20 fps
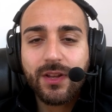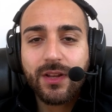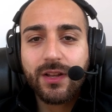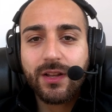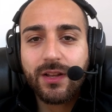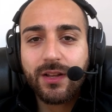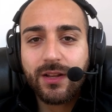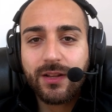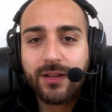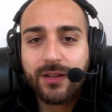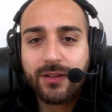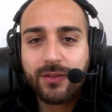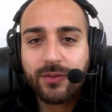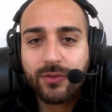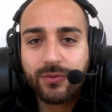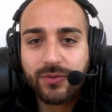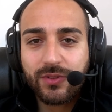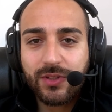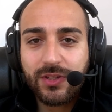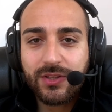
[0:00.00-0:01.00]

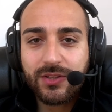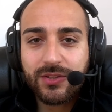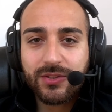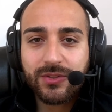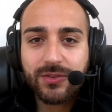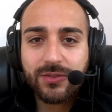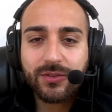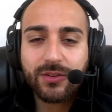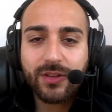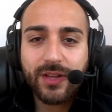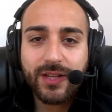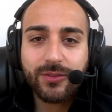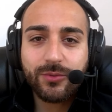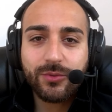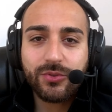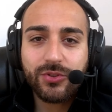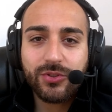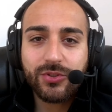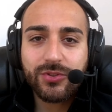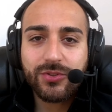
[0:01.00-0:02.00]
of these
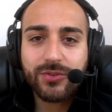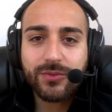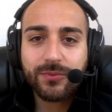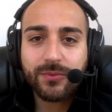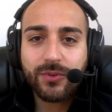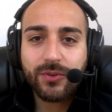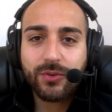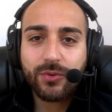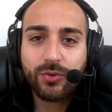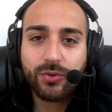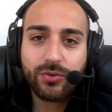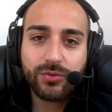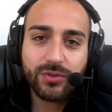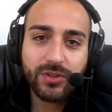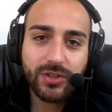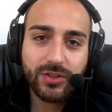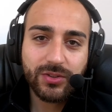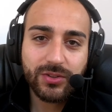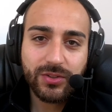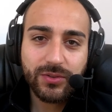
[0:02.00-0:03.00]
languages or
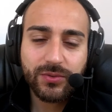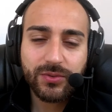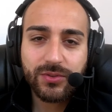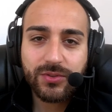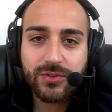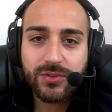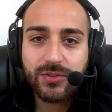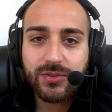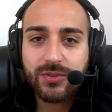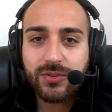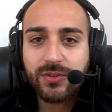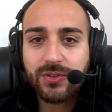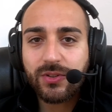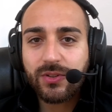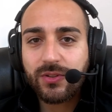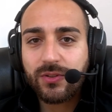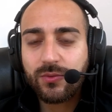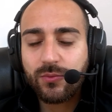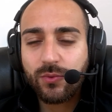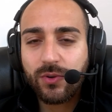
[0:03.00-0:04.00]
their differences
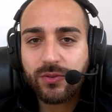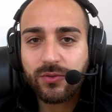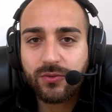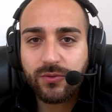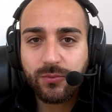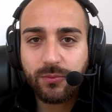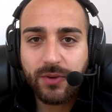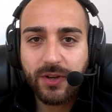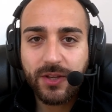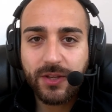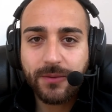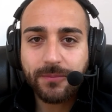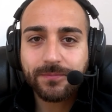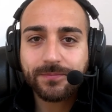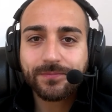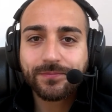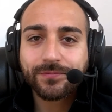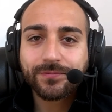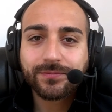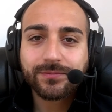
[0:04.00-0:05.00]
in one of my
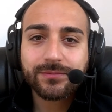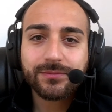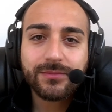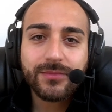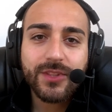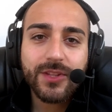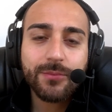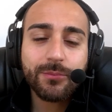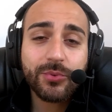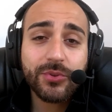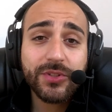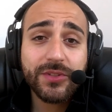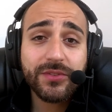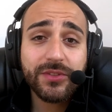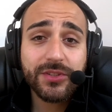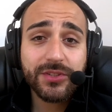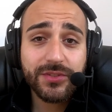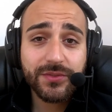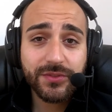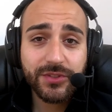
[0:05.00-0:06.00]

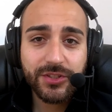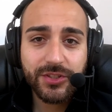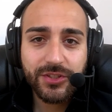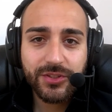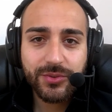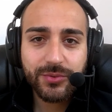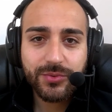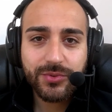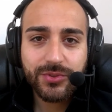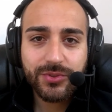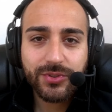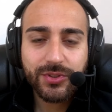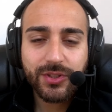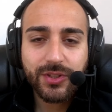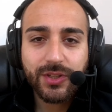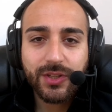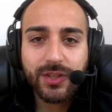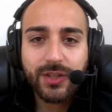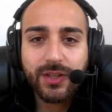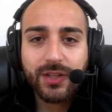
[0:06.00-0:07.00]
previous videos.
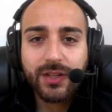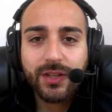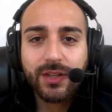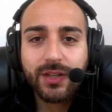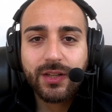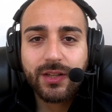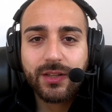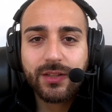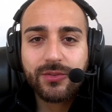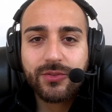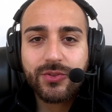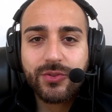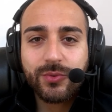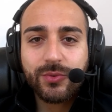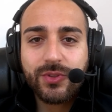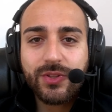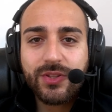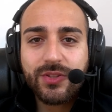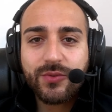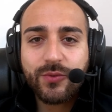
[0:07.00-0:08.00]
So
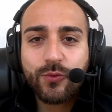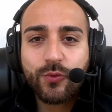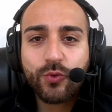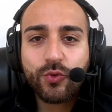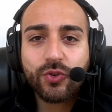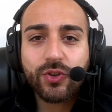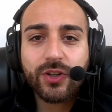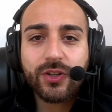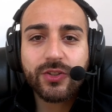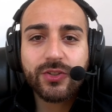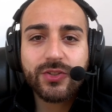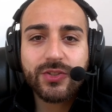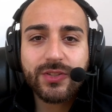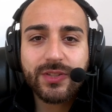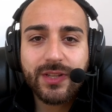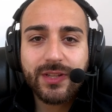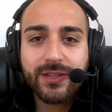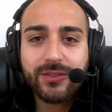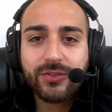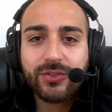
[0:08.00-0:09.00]
these four are
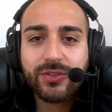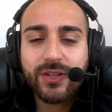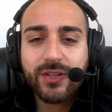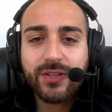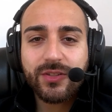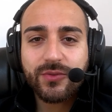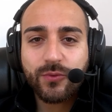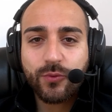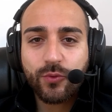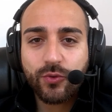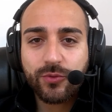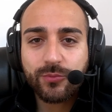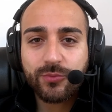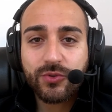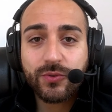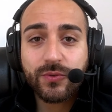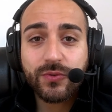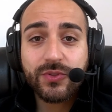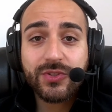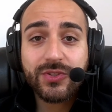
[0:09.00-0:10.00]
standardized forms
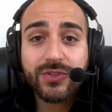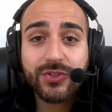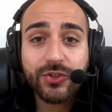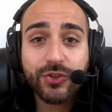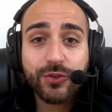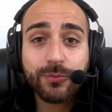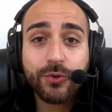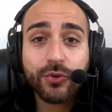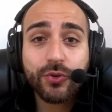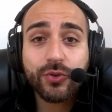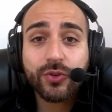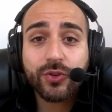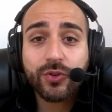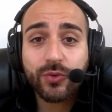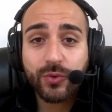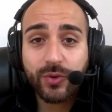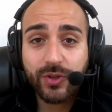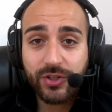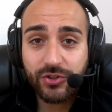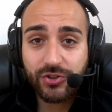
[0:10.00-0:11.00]
of
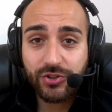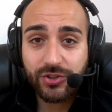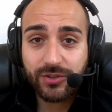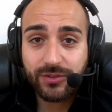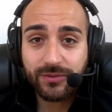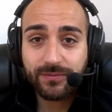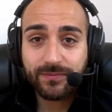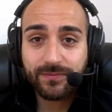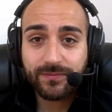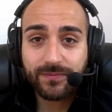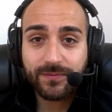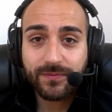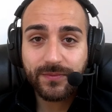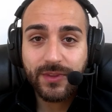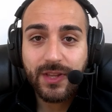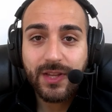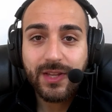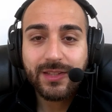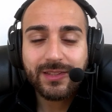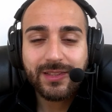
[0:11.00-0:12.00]
Serbo-Croatian.
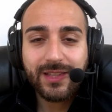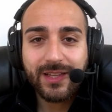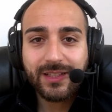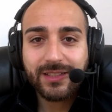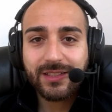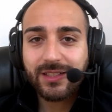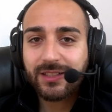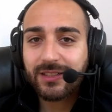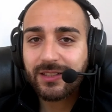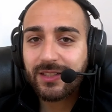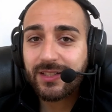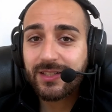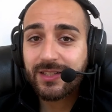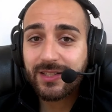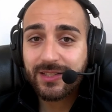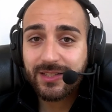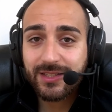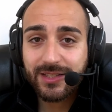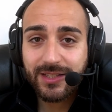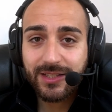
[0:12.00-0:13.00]
Technically it's a
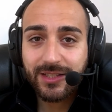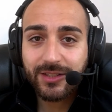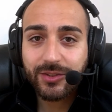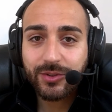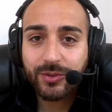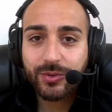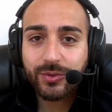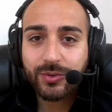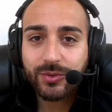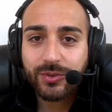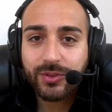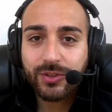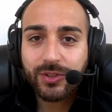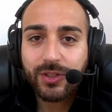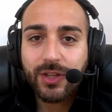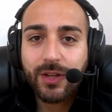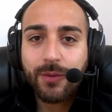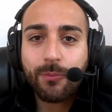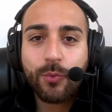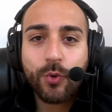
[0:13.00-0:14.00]
single
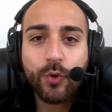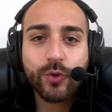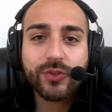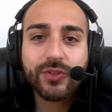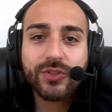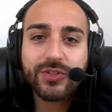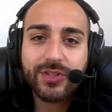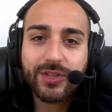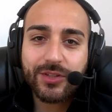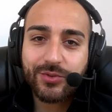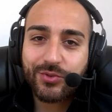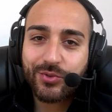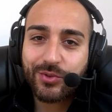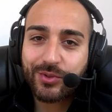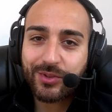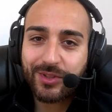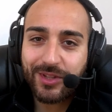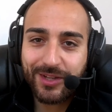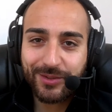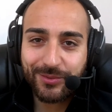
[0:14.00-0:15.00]

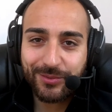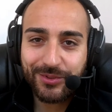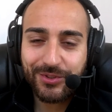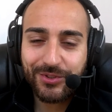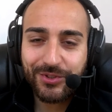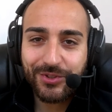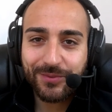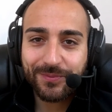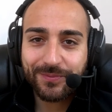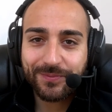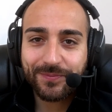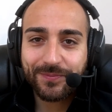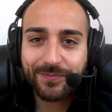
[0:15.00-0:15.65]
polycentric language.